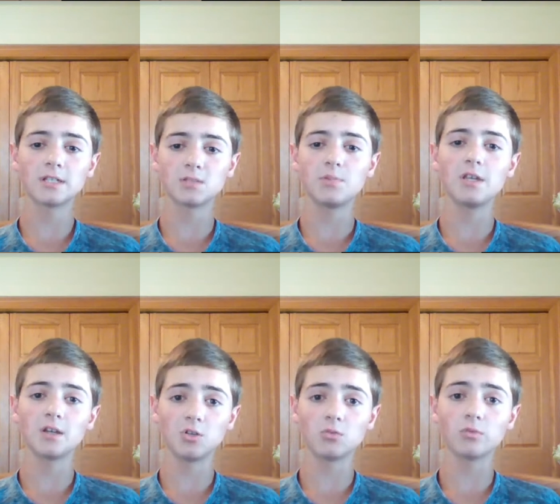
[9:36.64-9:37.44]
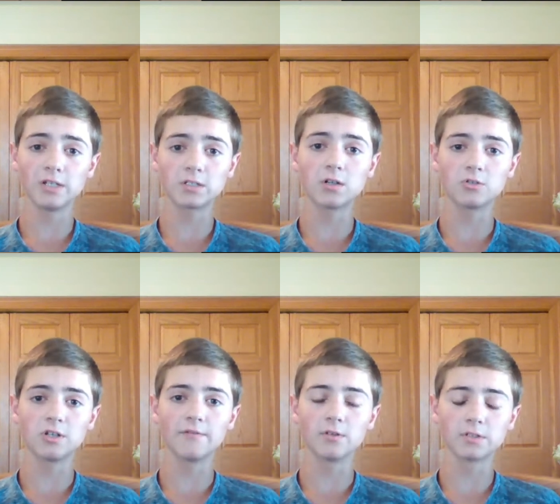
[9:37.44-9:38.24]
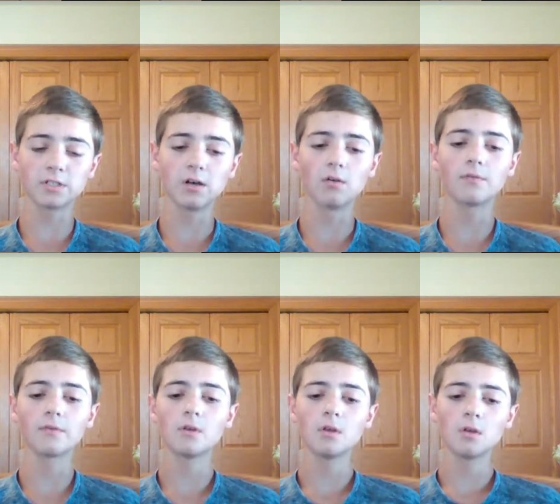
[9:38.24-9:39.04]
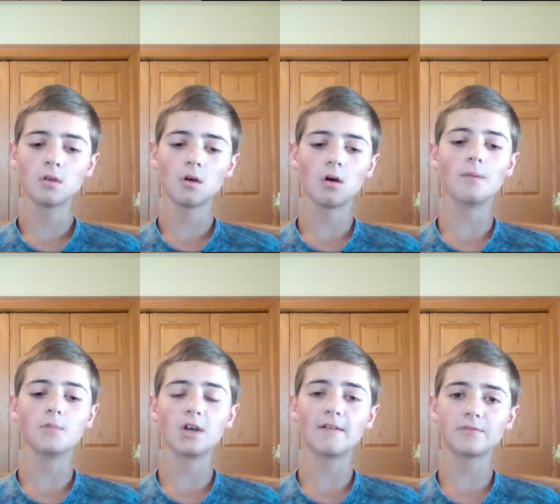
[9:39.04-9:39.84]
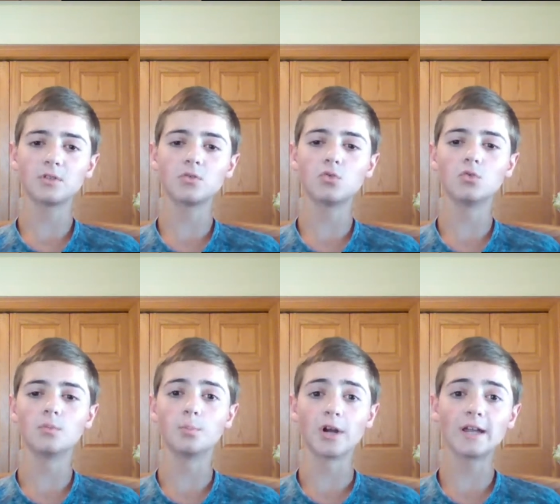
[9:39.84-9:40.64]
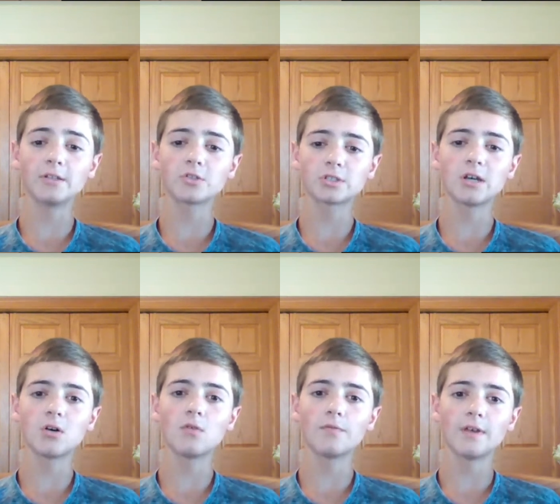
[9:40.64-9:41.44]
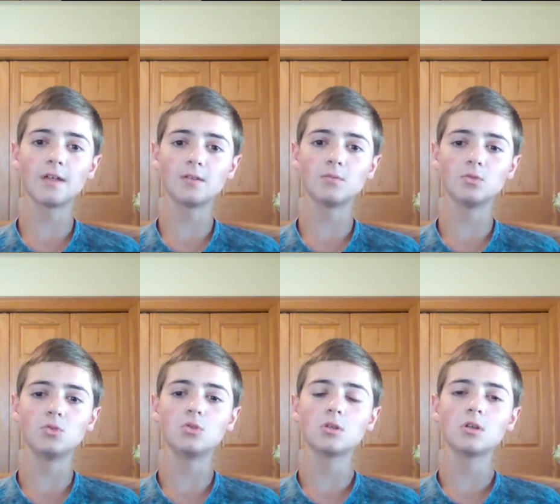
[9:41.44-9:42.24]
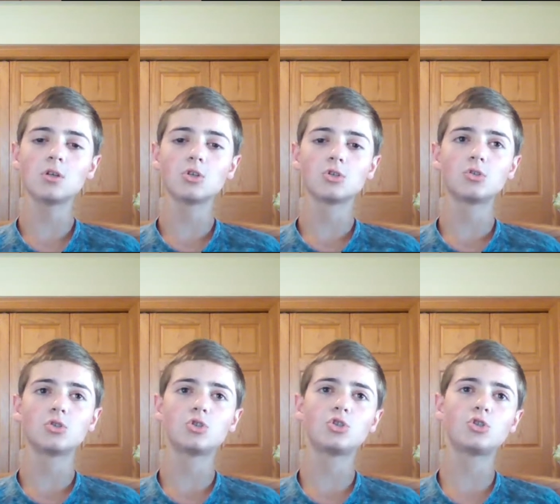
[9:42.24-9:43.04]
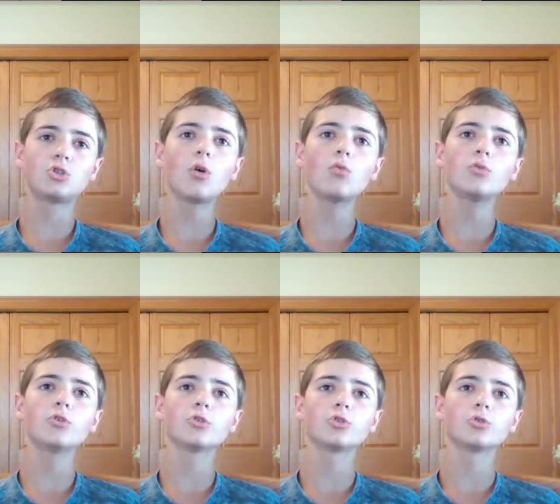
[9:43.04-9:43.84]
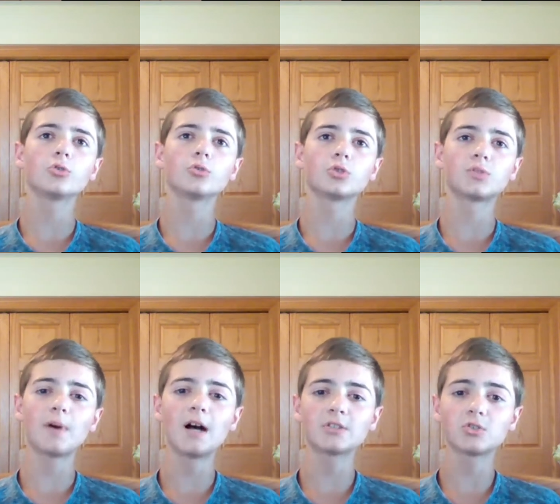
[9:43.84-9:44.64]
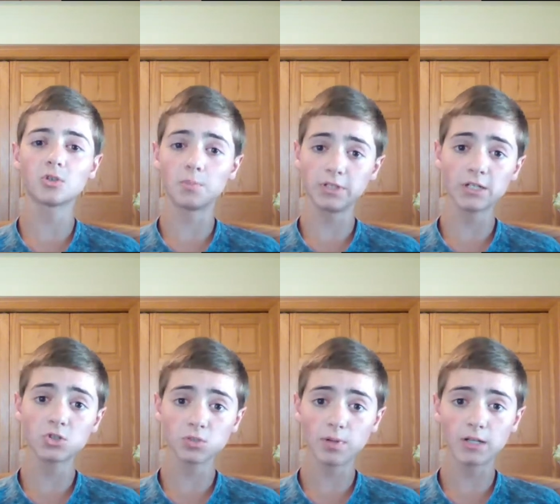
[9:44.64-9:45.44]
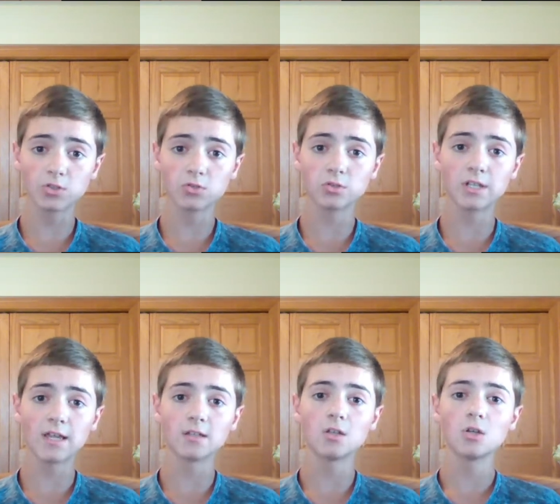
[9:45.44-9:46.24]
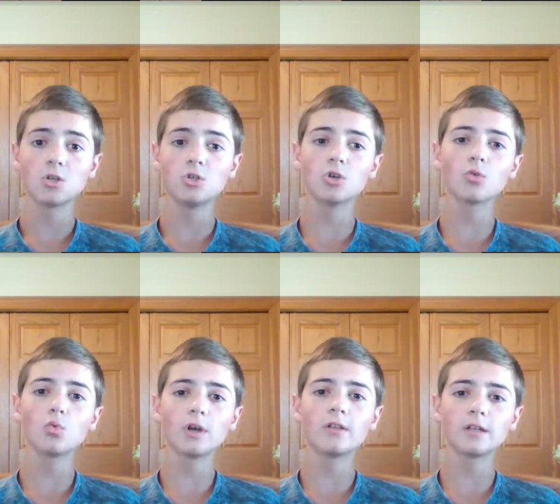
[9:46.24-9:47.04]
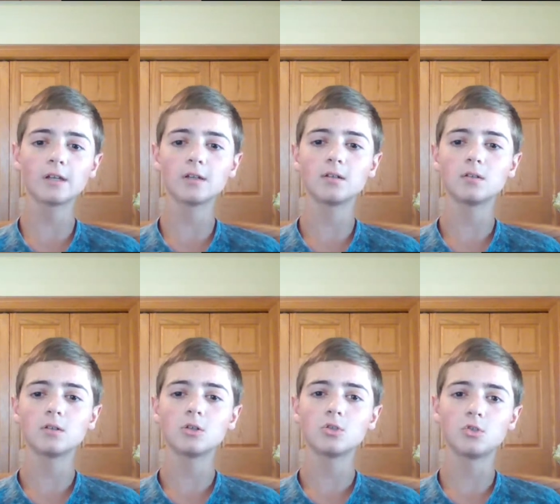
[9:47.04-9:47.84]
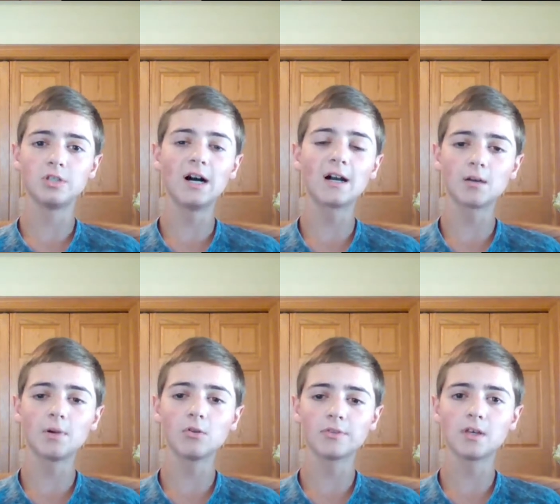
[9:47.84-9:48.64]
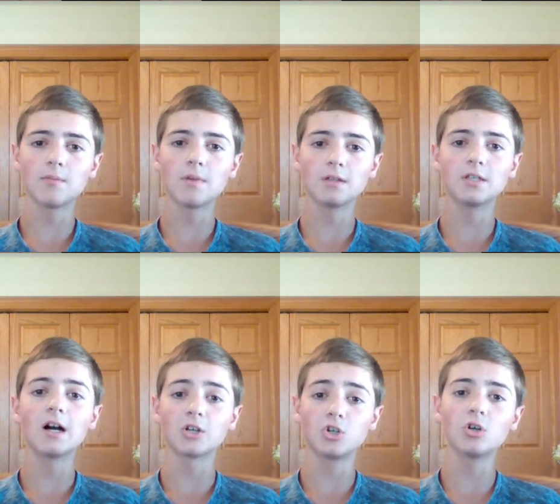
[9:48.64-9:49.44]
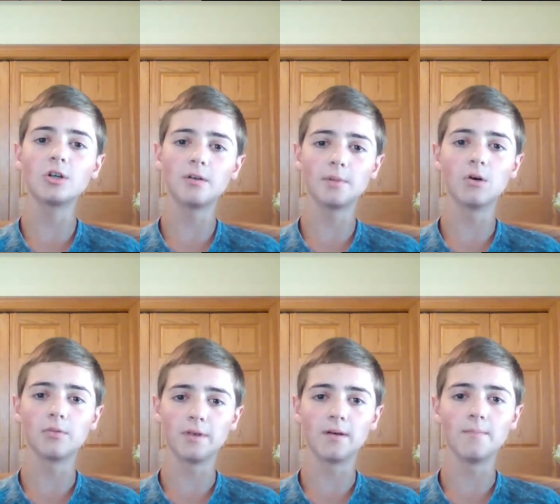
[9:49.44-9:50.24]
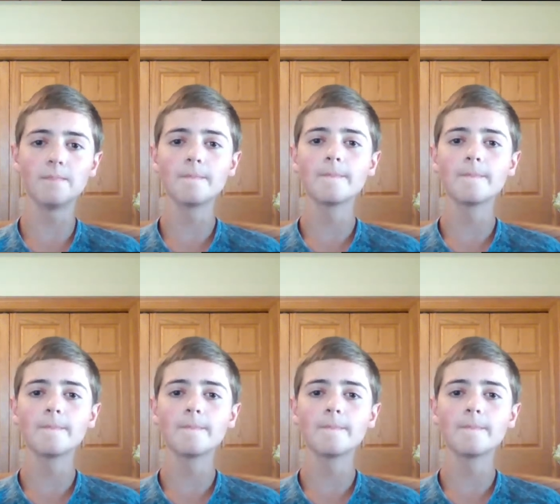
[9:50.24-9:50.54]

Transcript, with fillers: as being a good race car driver itself. Um, you have to brand yourself and show your sponsors or potential sponsors that you're willing talk about them and talk good about them.